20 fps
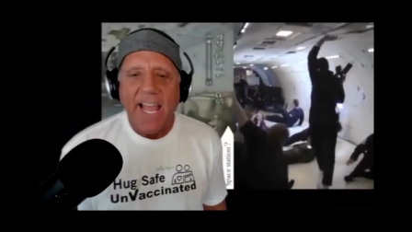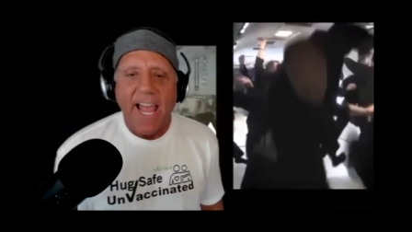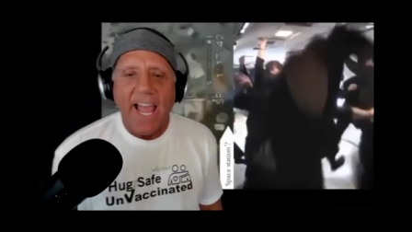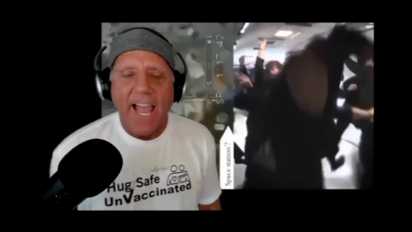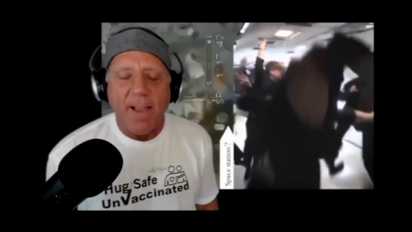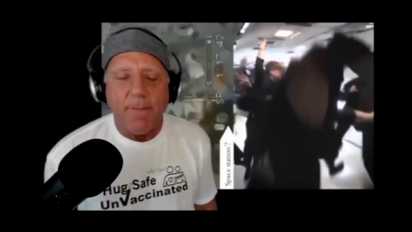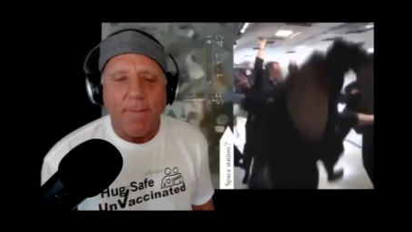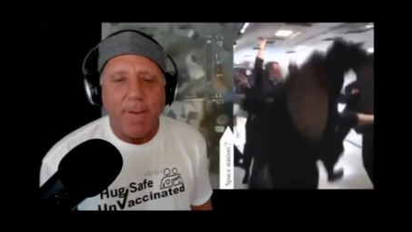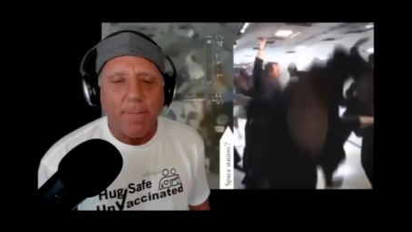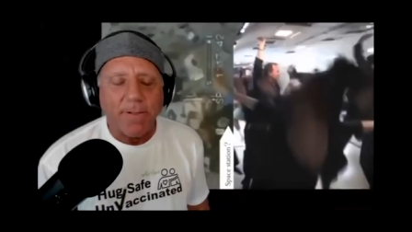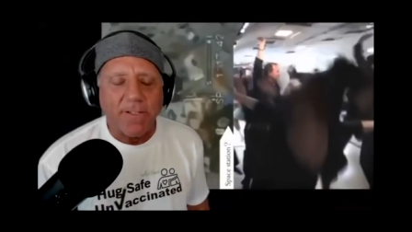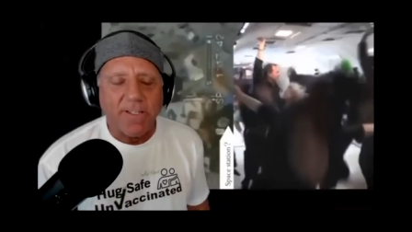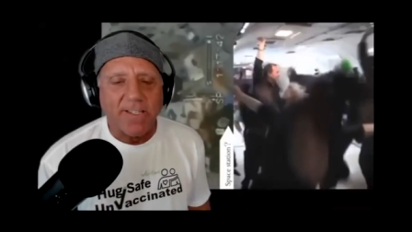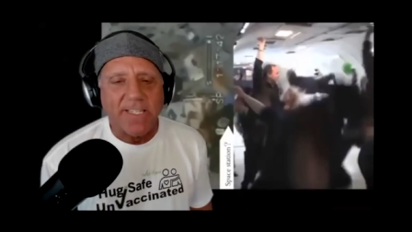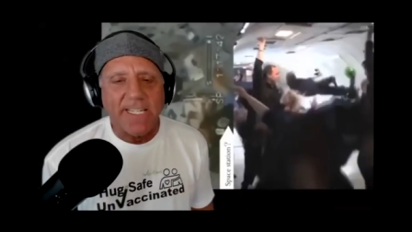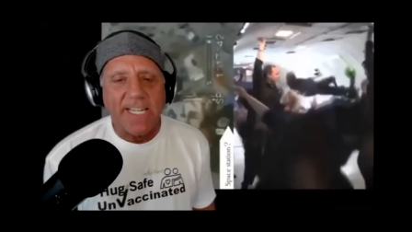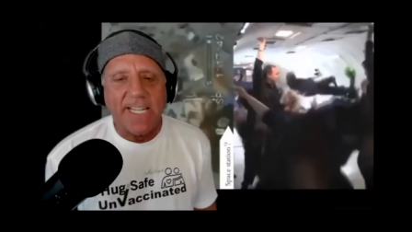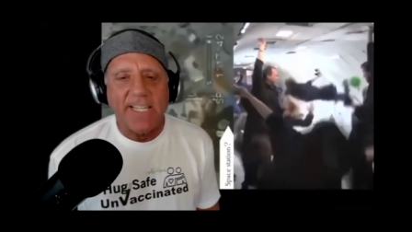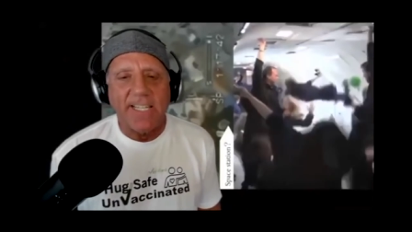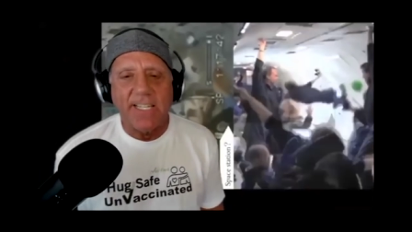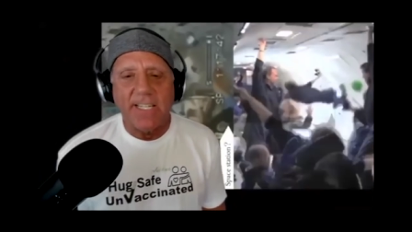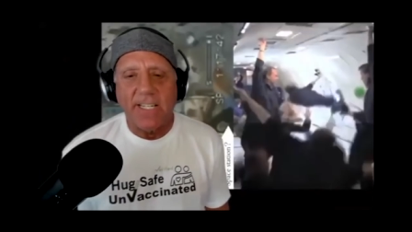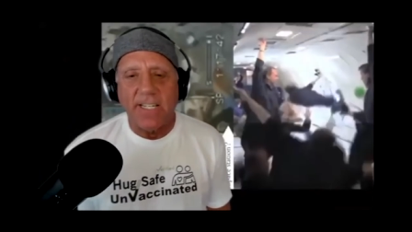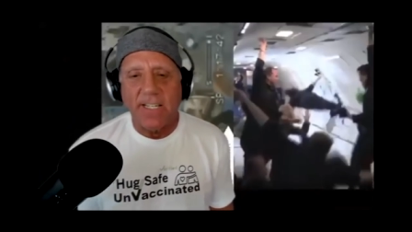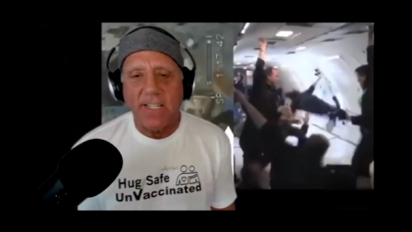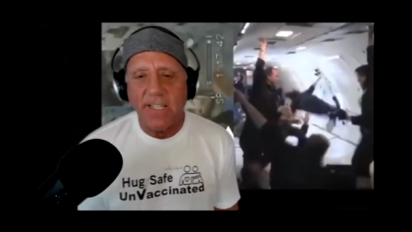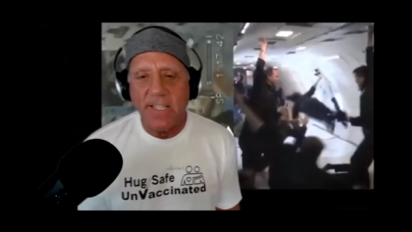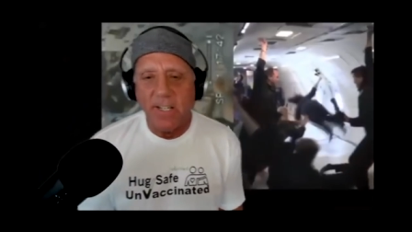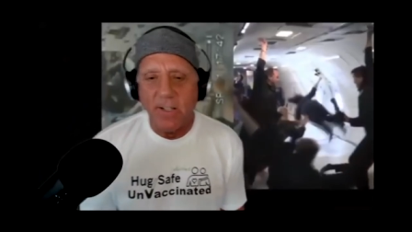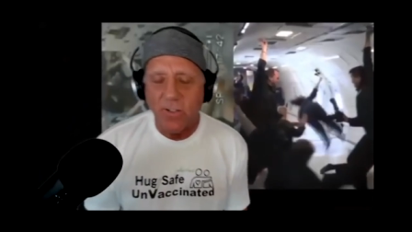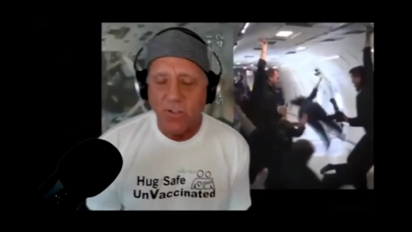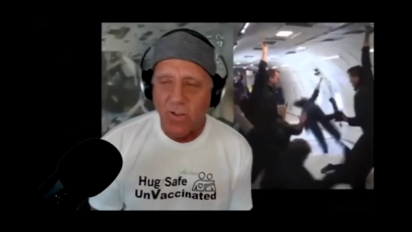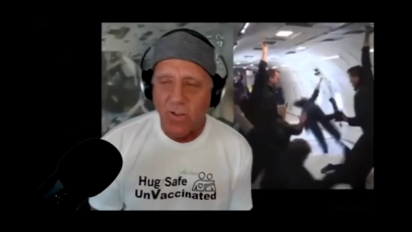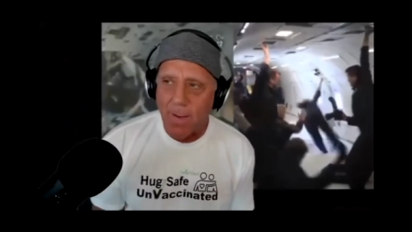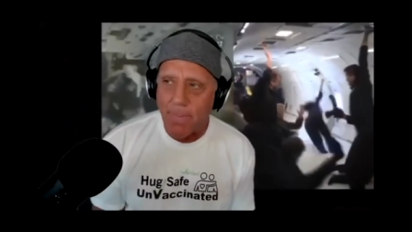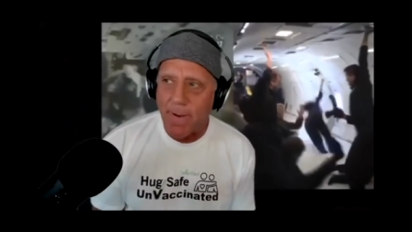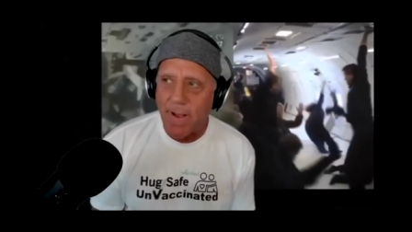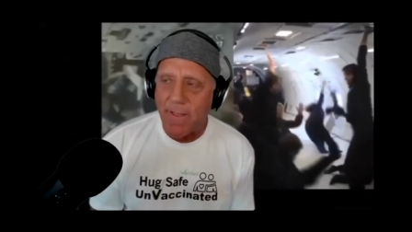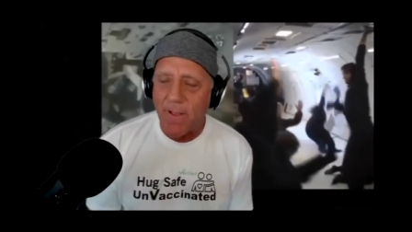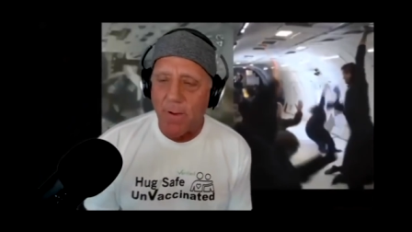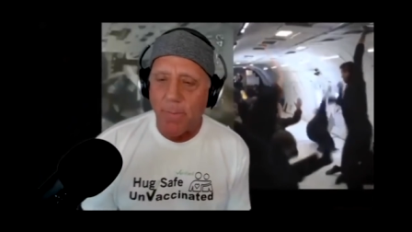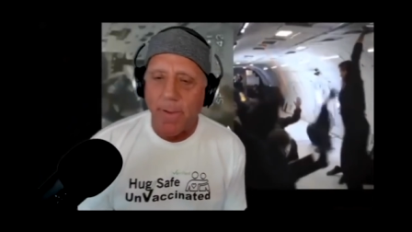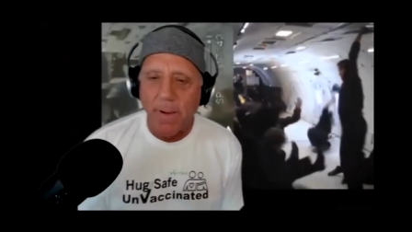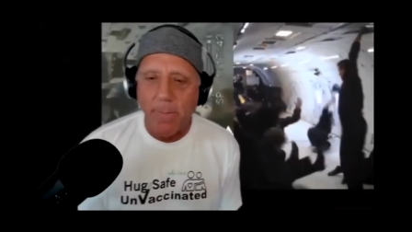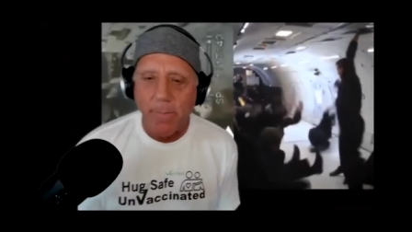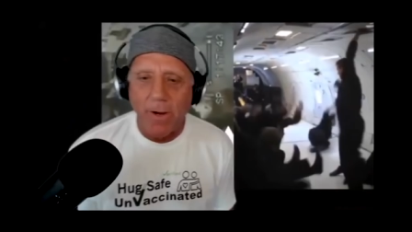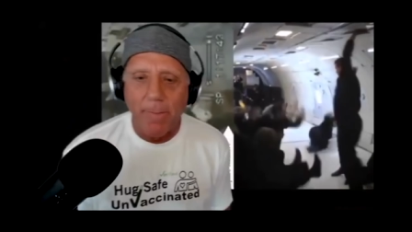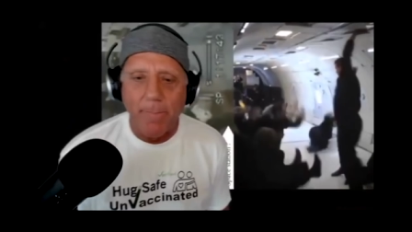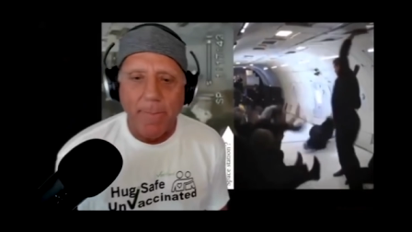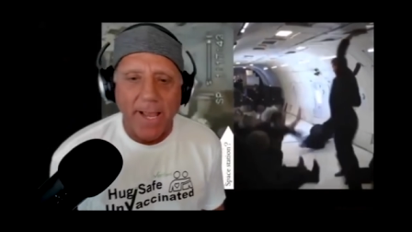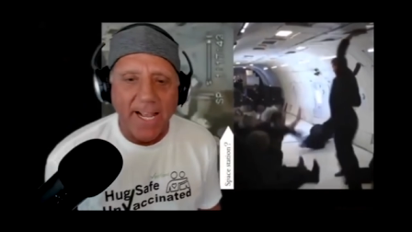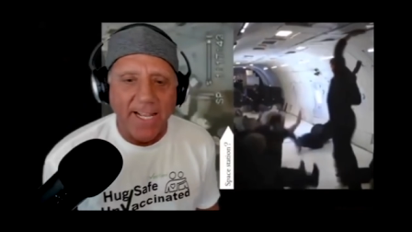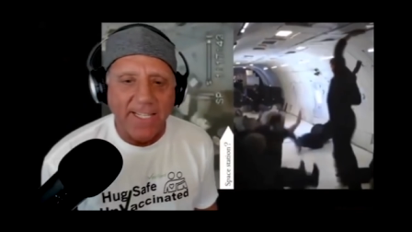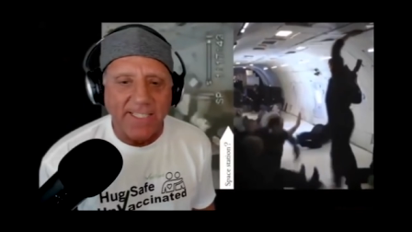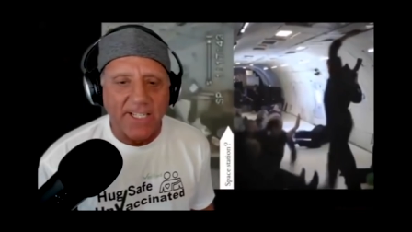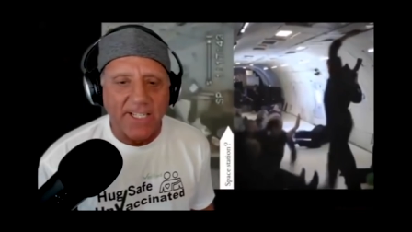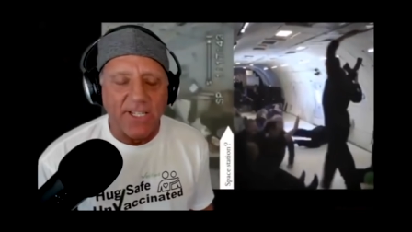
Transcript: and people just need to, strap on their big boy pants